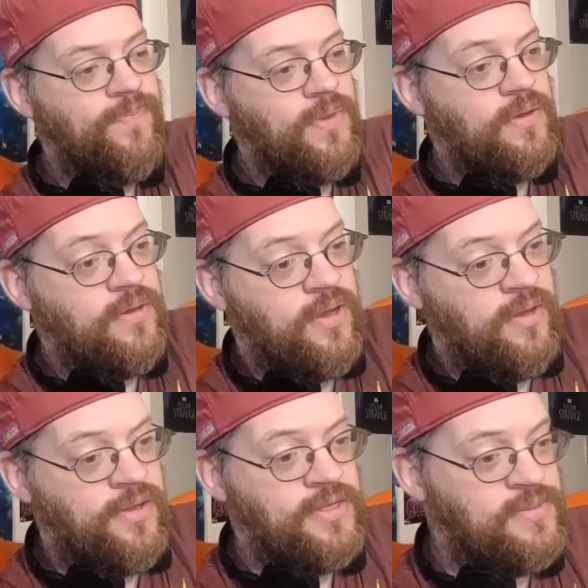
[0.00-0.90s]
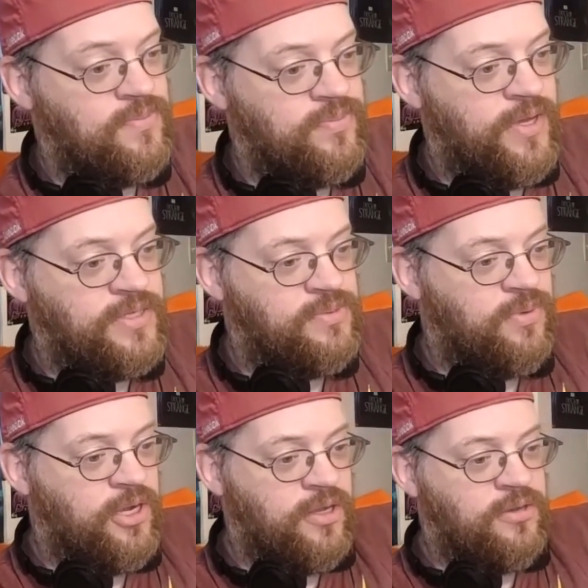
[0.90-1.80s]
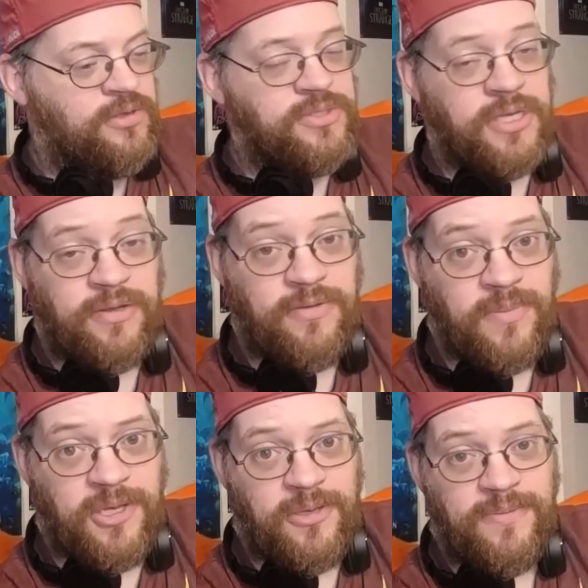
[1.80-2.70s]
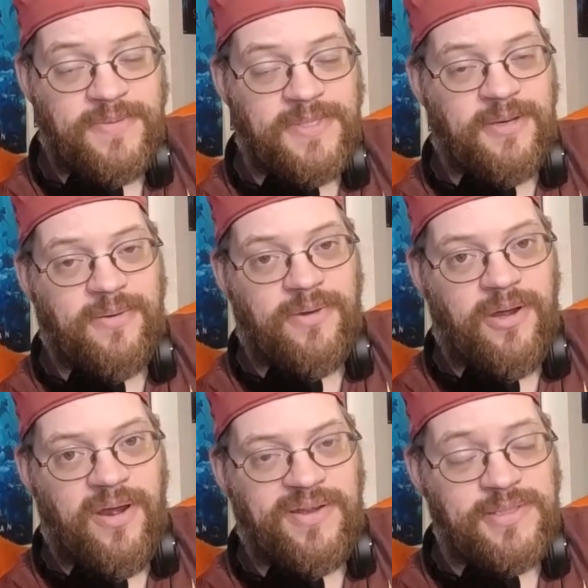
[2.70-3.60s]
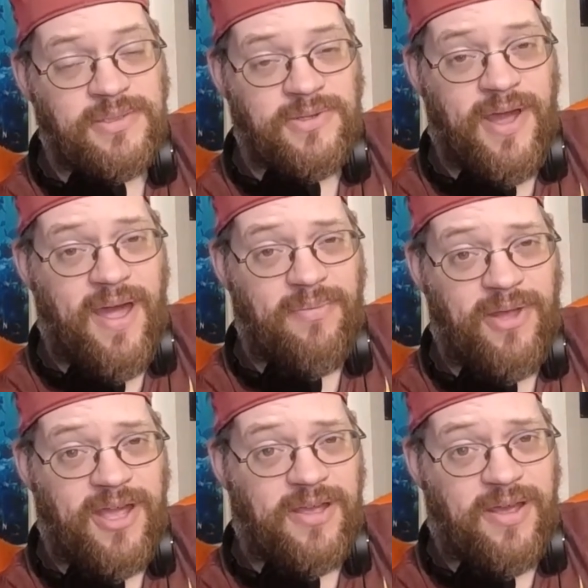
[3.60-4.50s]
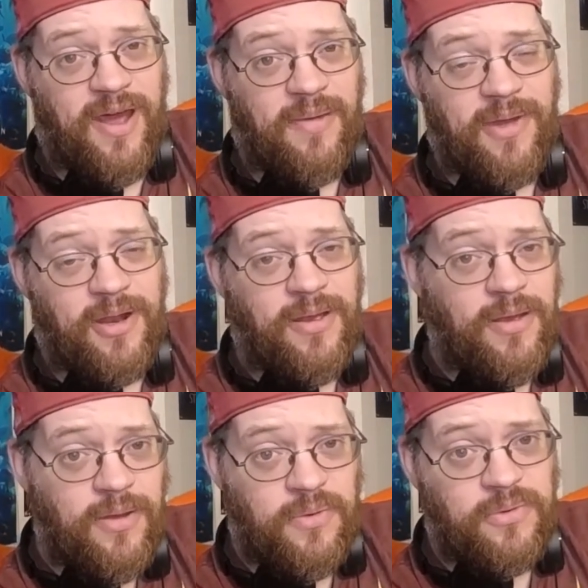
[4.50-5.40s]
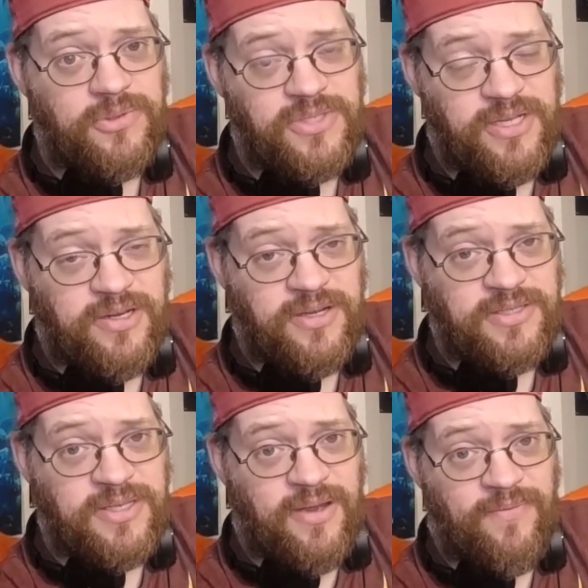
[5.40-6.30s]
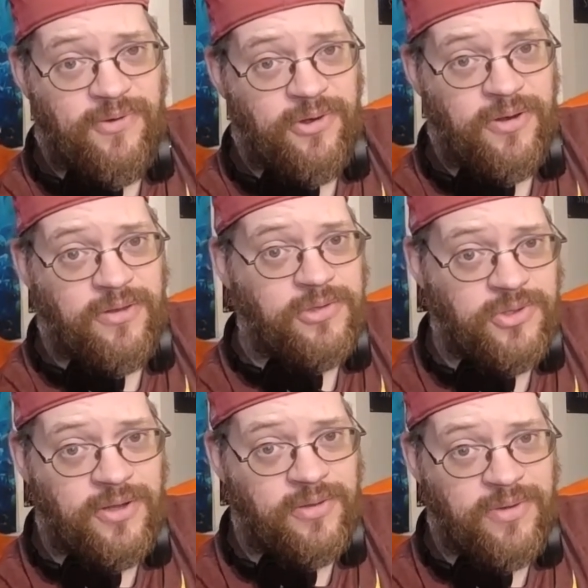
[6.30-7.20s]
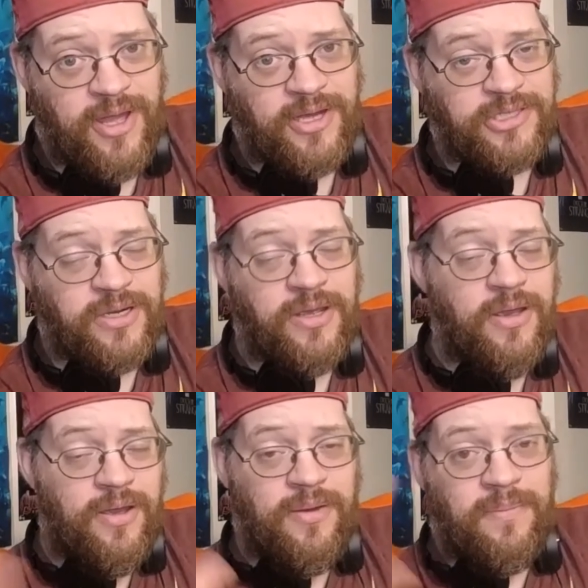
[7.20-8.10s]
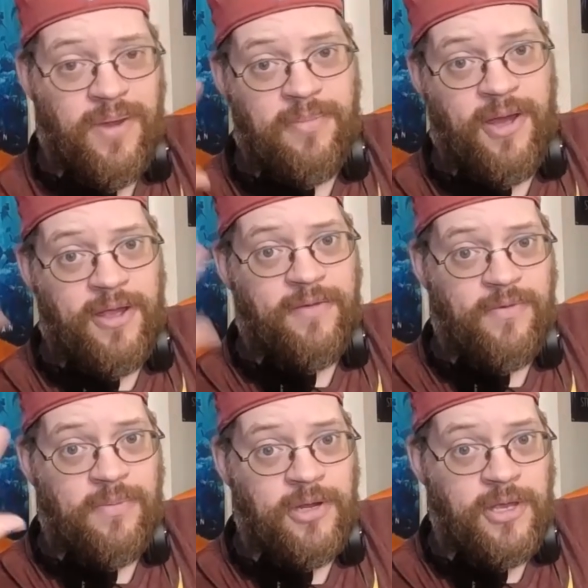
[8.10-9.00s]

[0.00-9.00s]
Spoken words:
That's what it looks like to me. So, alright, subscribe, like, and comment. We'll see you next time for another trailer reaction. Bye-bye, everybody.